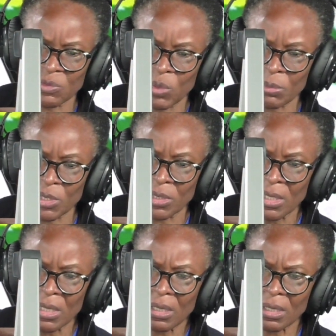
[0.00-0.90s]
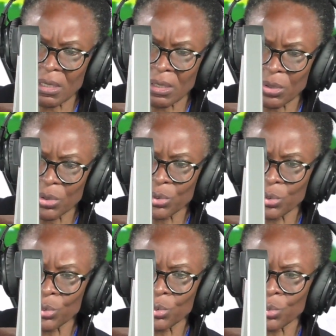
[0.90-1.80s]
women
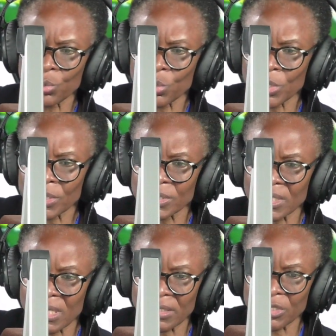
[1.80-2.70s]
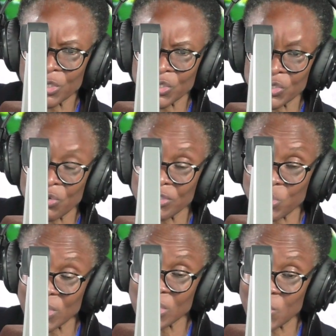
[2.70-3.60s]
who were diagnosed,
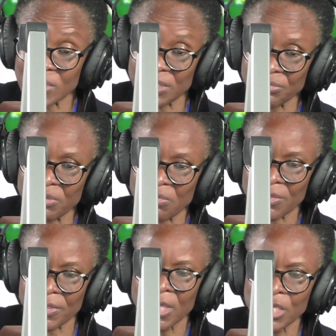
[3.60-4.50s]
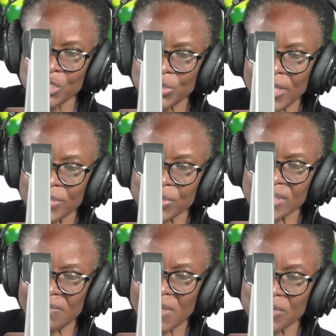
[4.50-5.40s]
2023 rather,
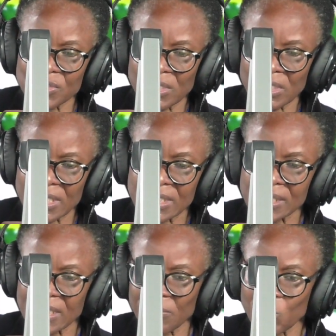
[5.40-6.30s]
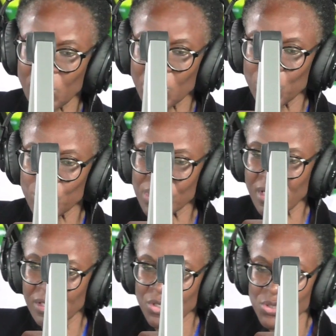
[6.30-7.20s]
2,797 women who were
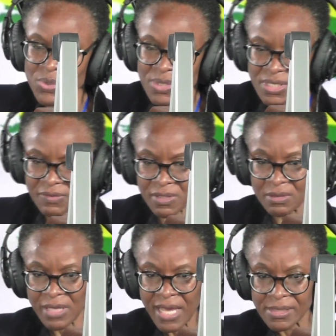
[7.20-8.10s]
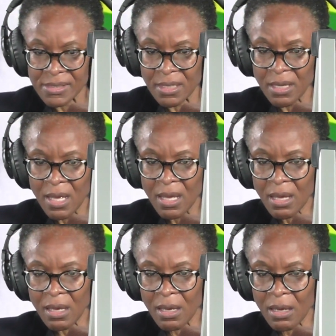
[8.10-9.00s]
diagnosed with cervical cancer,
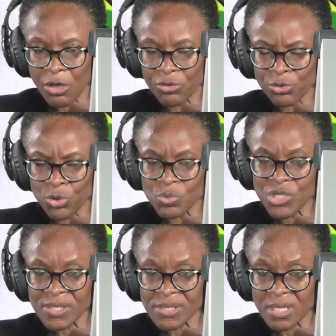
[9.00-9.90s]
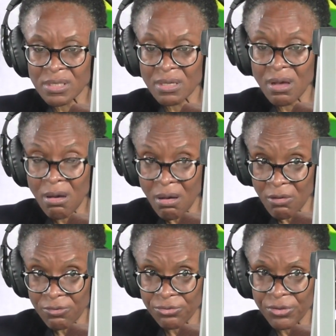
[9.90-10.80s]
of whom just under
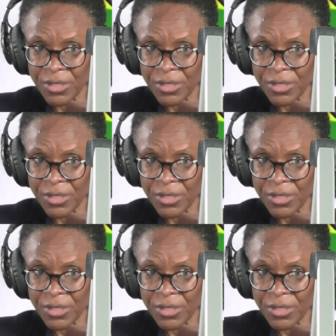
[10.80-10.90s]
half